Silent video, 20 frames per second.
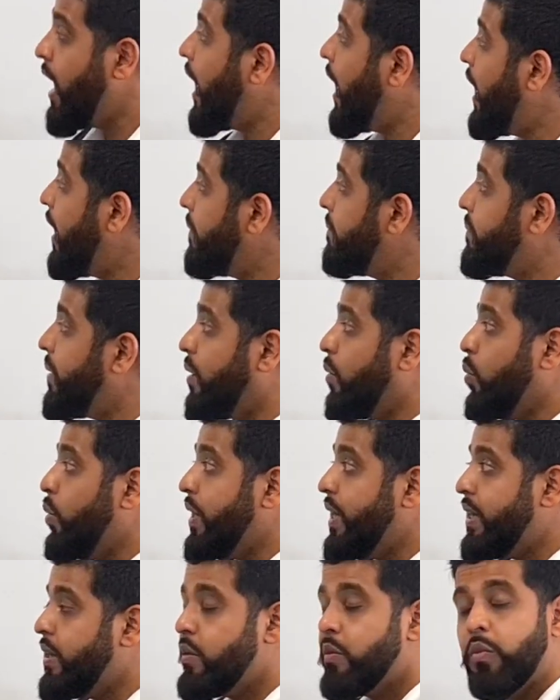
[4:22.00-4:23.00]
but
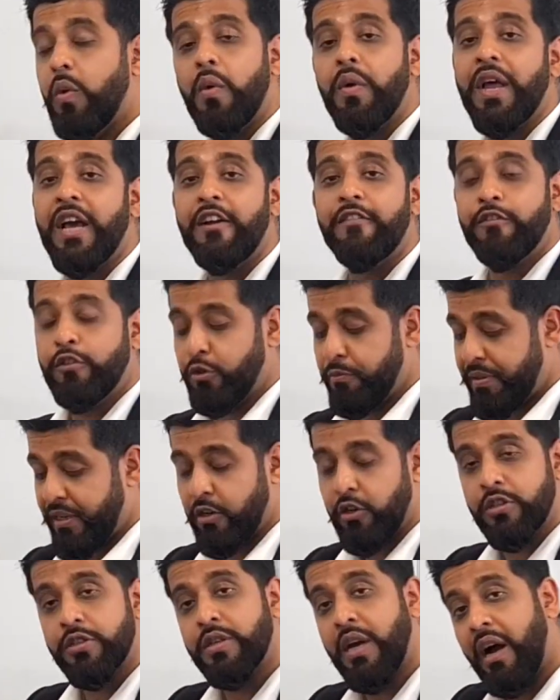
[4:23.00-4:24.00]
we won't have to,
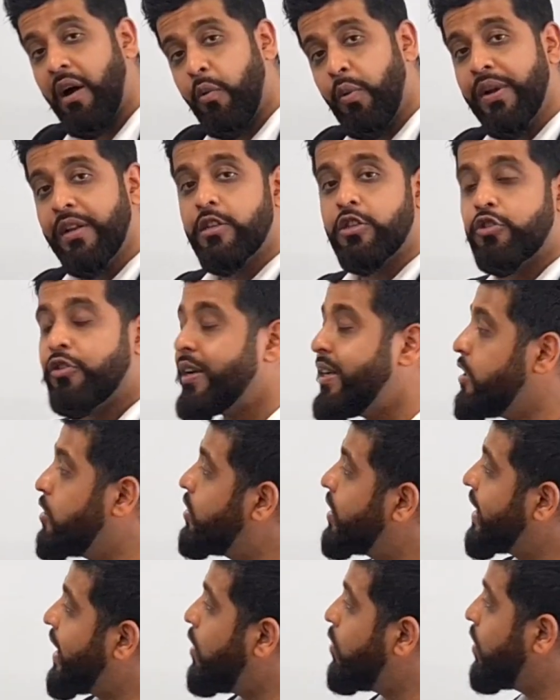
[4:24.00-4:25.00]
because I went straight into
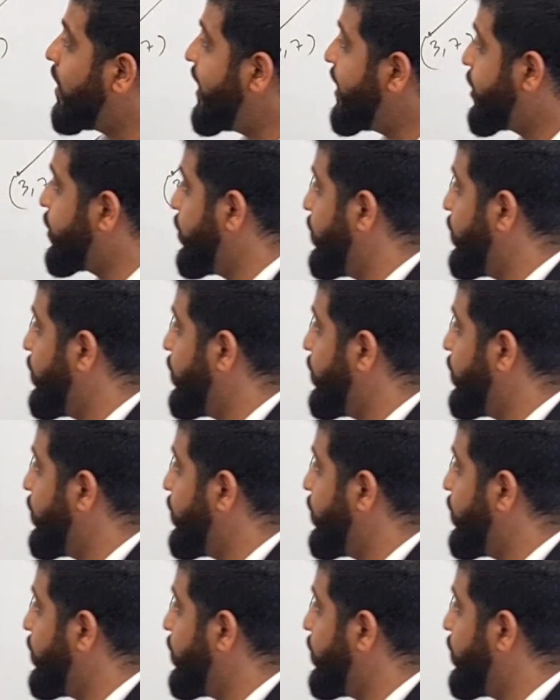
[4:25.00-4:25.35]
the calculation